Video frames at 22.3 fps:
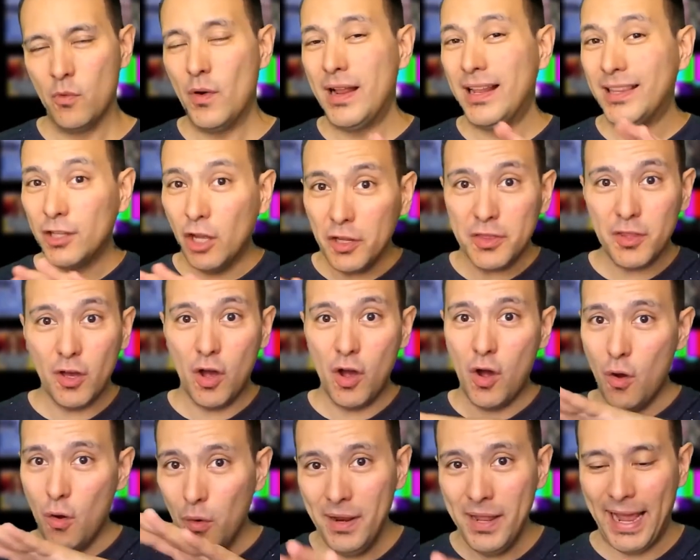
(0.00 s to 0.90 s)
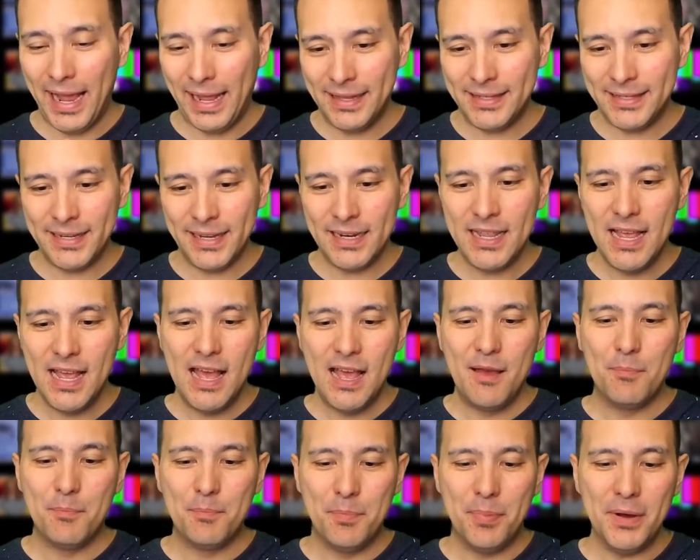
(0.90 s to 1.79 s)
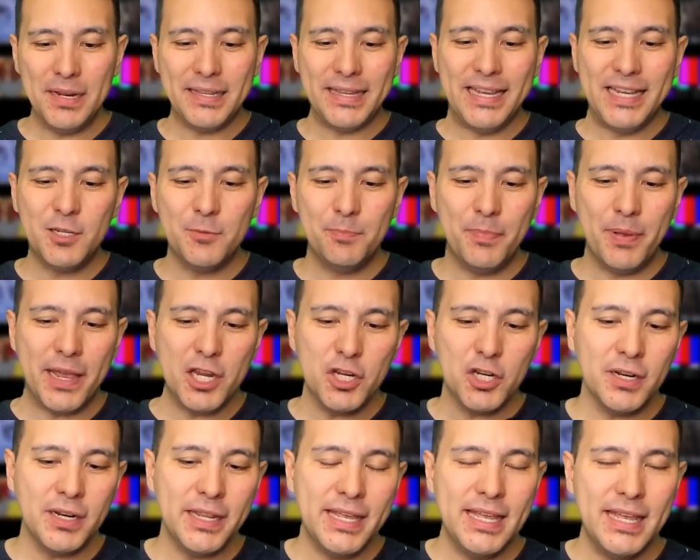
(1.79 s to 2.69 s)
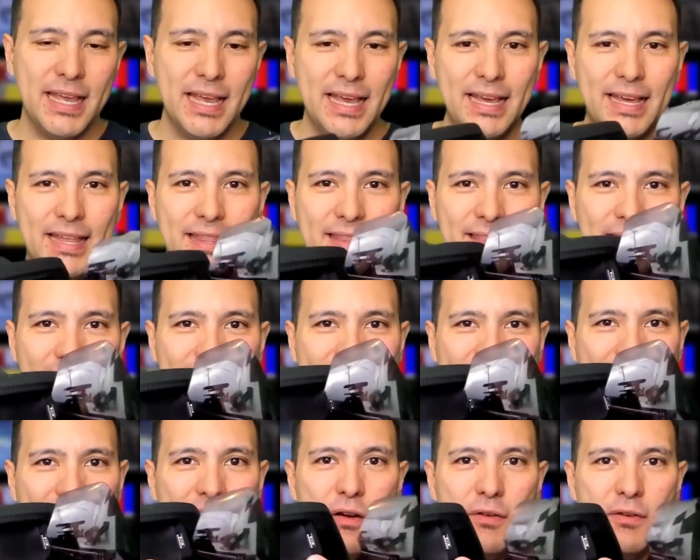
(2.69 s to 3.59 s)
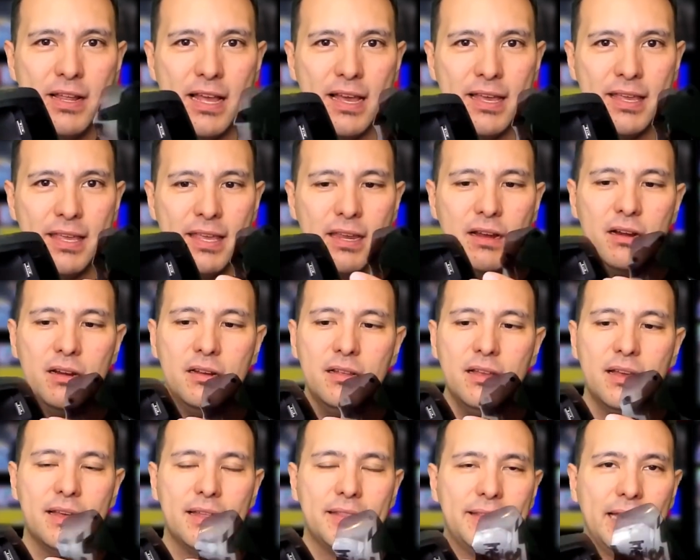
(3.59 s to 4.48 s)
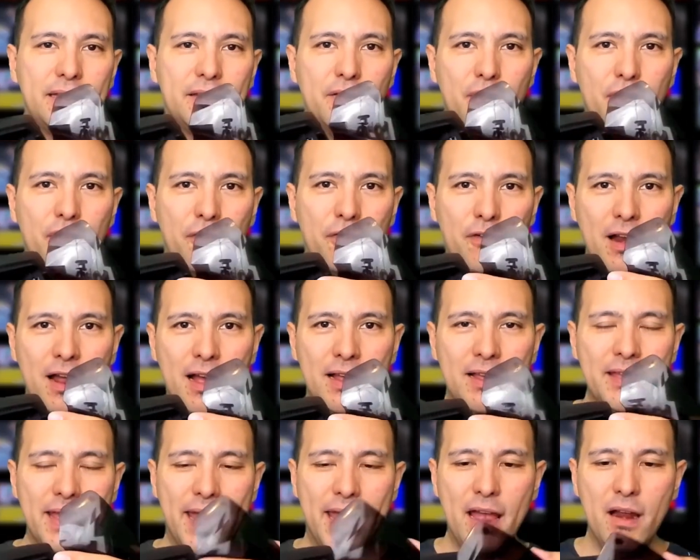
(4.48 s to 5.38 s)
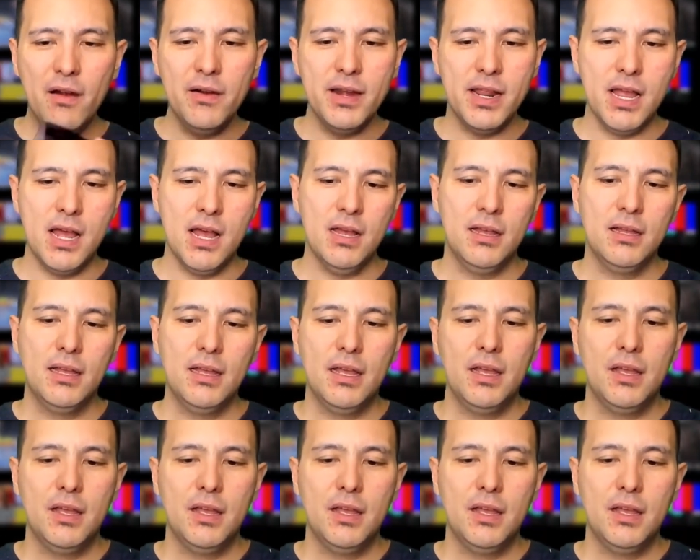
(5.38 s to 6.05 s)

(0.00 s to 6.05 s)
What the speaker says: Well, not the whole headset, but especially that area here, that front area.